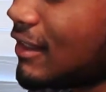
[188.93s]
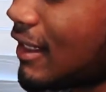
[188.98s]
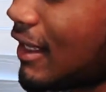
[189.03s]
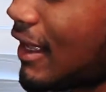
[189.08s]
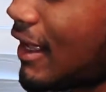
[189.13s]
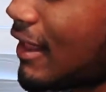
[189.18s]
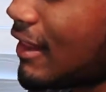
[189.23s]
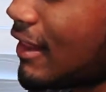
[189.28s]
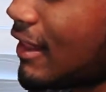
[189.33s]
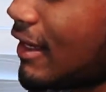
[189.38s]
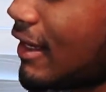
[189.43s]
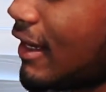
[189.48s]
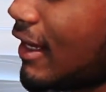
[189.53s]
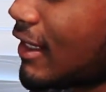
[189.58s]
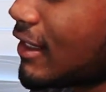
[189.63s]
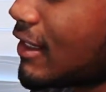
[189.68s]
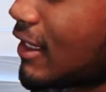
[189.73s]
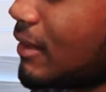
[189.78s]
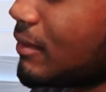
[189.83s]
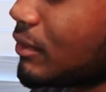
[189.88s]
And then he
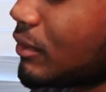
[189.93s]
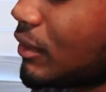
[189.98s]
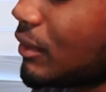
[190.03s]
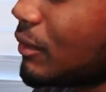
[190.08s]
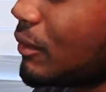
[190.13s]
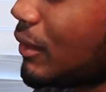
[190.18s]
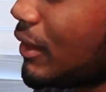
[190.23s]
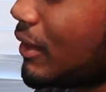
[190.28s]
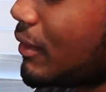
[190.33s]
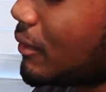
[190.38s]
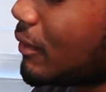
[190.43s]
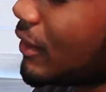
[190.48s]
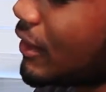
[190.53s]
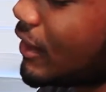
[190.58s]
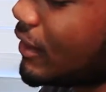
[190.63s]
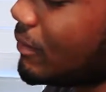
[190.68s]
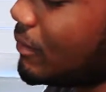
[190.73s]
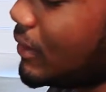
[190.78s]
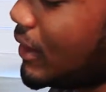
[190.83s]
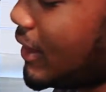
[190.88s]
comes with the one where he
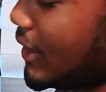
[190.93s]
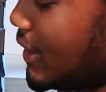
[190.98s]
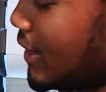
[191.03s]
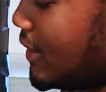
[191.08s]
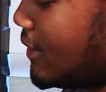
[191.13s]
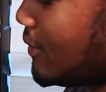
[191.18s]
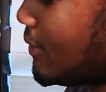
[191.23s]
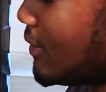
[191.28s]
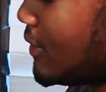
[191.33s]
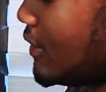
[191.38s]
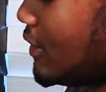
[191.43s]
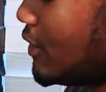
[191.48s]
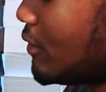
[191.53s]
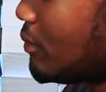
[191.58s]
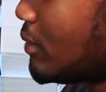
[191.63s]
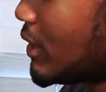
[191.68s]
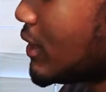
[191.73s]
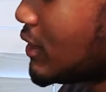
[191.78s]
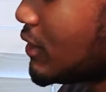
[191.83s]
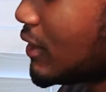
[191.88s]
can plug in, you know,
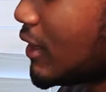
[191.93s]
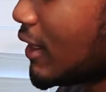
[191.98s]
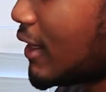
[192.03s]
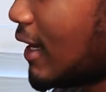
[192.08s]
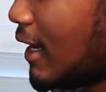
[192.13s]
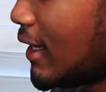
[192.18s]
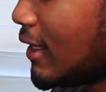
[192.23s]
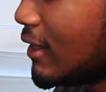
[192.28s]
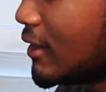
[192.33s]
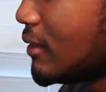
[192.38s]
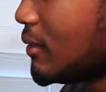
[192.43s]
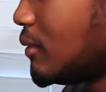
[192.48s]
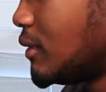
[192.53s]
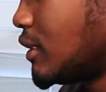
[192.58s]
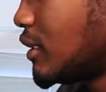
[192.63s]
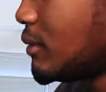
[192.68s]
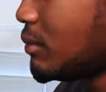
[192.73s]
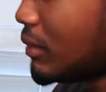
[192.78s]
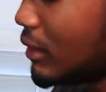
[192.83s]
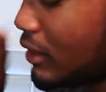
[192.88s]
press on the gauntlet,
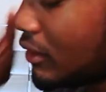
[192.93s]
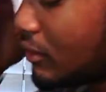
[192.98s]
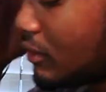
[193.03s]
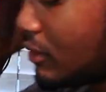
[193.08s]
which is pretty